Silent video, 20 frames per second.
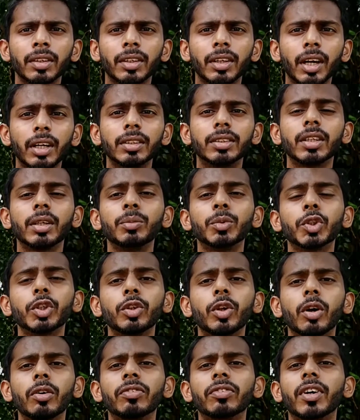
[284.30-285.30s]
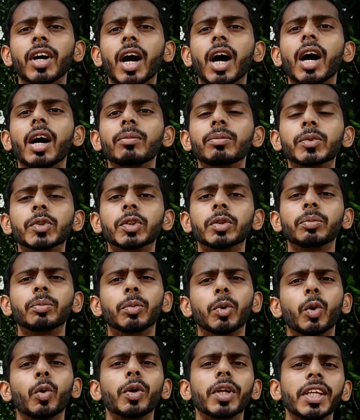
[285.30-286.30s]
Consumption of carbs,
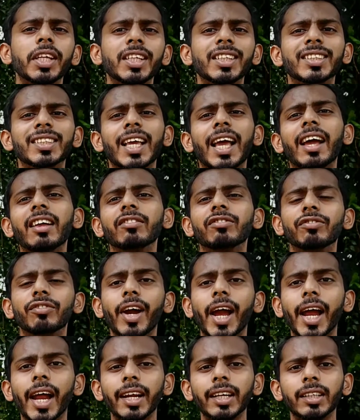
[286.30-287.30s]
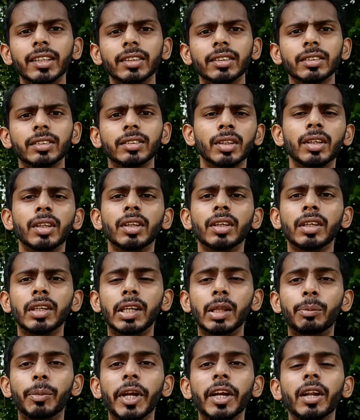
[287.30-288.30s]
proteins and fat
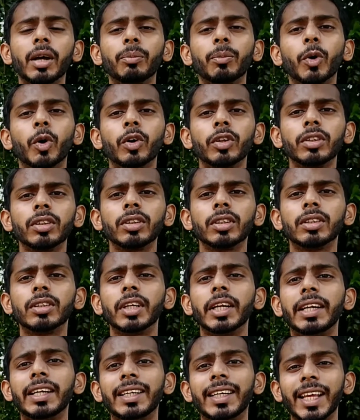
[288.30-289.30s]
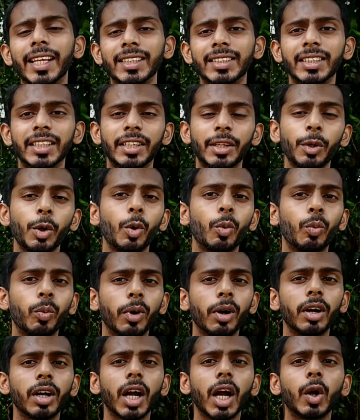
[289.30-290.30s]
depend upon the intensity of
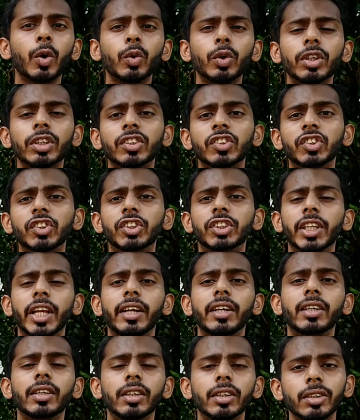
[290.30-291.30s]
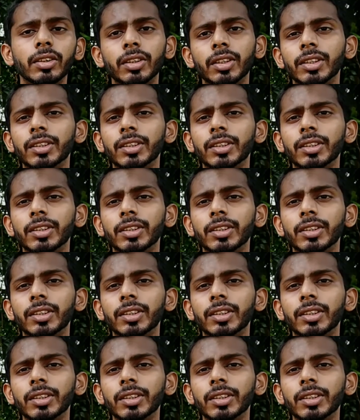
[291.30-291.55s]
workout, gender,